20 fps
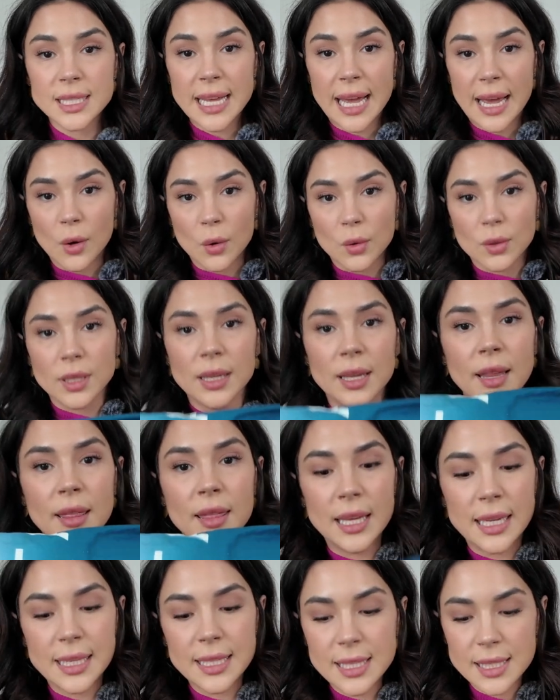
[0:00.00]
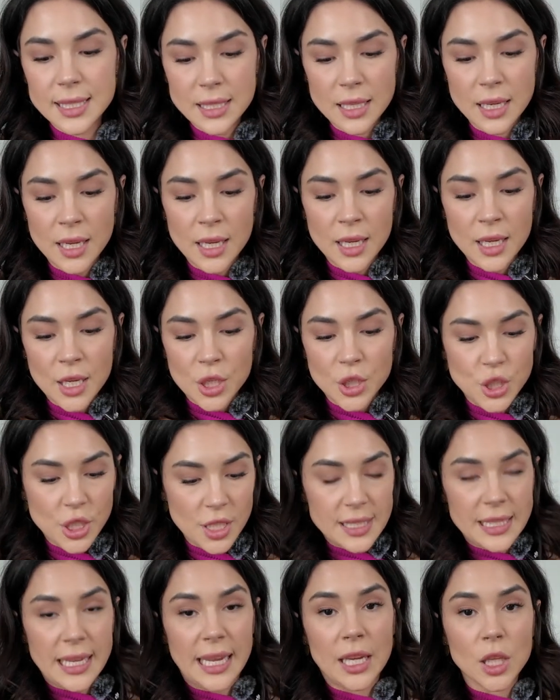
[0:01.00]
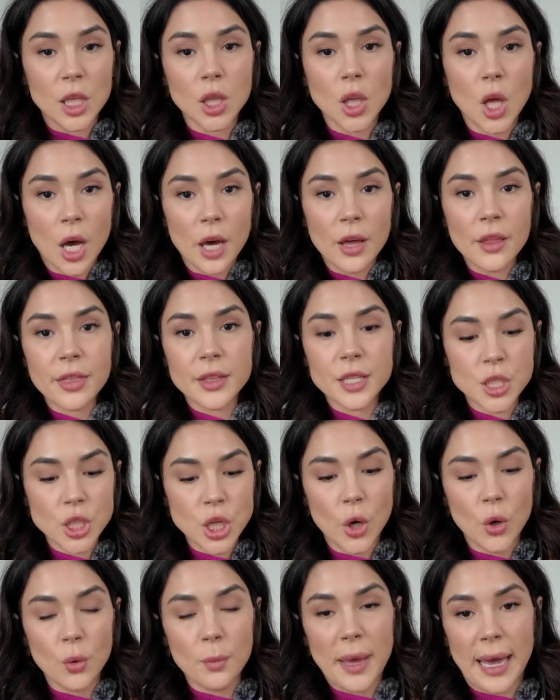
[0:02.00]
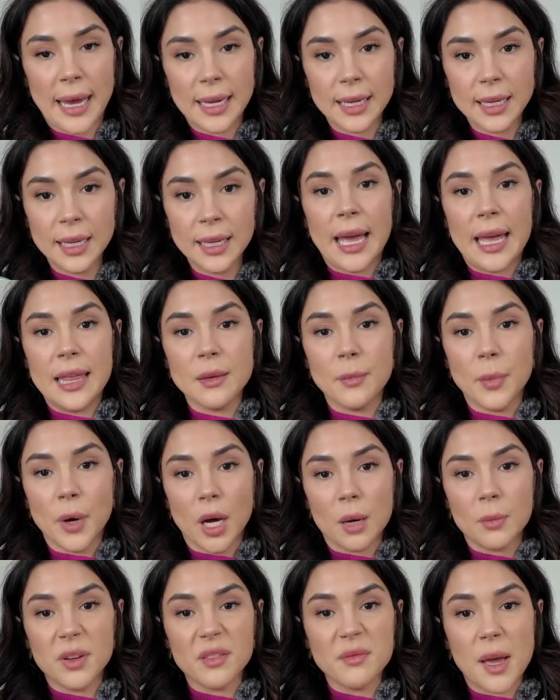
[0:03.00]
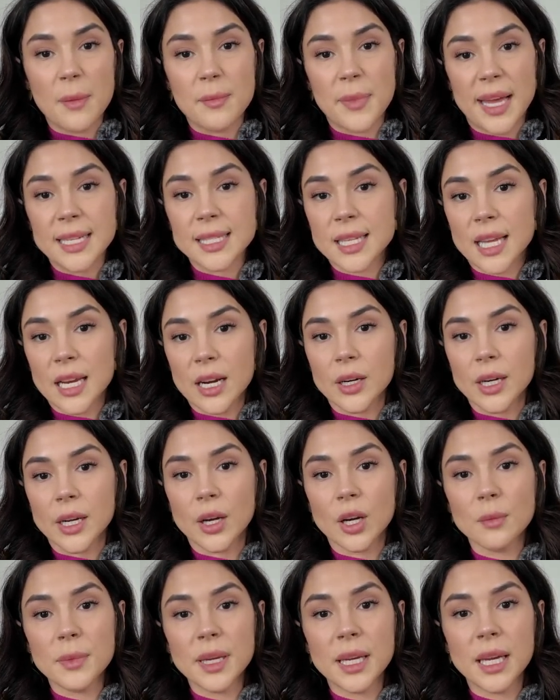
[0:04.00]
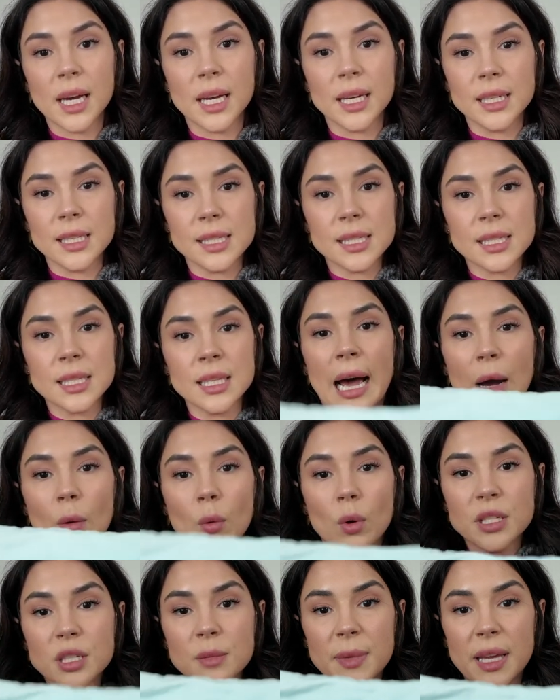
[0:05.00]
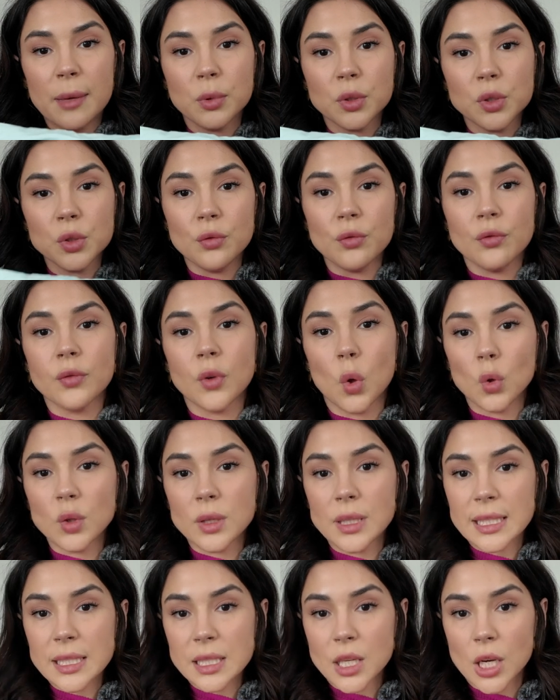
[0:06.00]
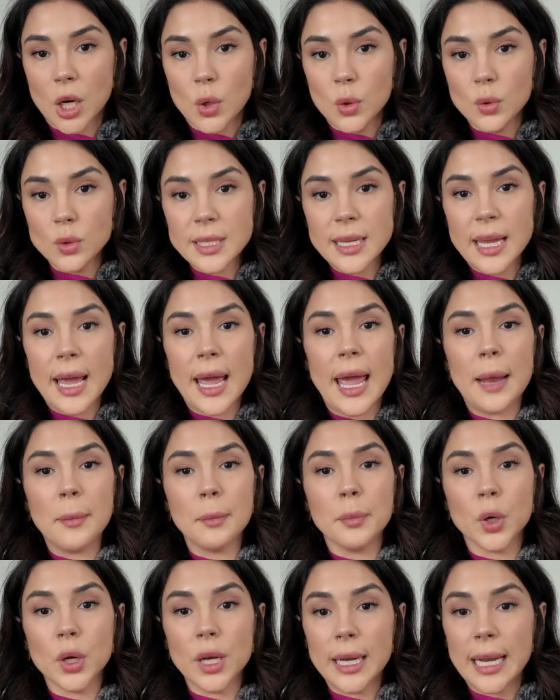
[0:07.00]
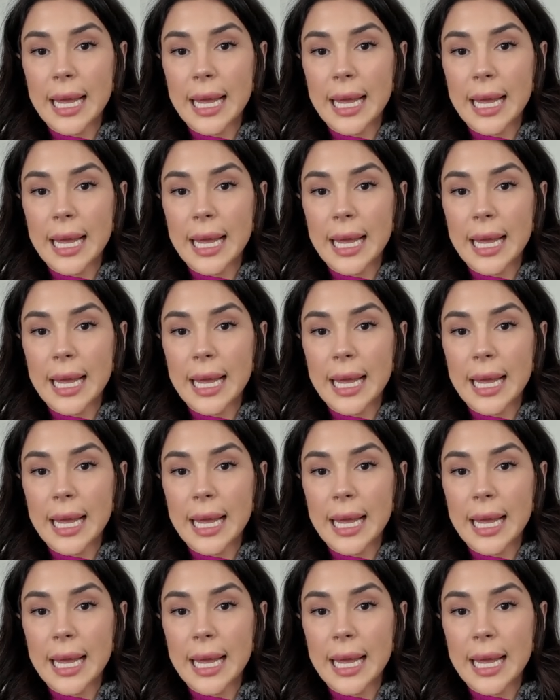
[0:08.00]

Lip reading: down this just like cloth tote bag in the bottom of my Beis carry-on because I want to be able to fold this coat and put it